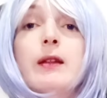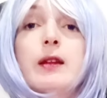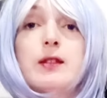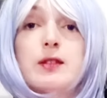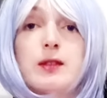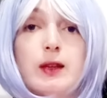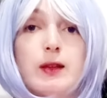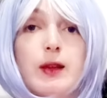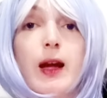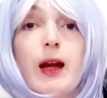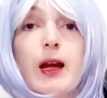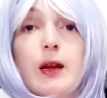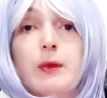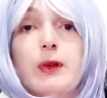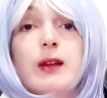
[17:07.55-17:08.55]
it's tea
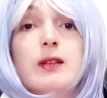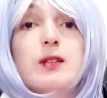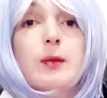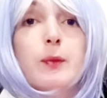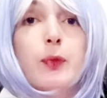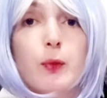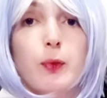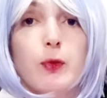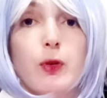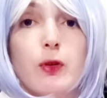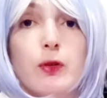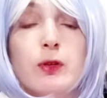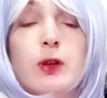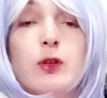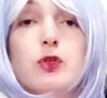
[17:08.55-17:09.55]
time, get some popcorn.
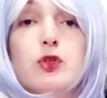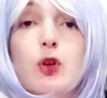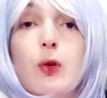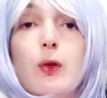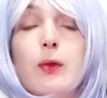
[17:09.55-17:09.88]
So,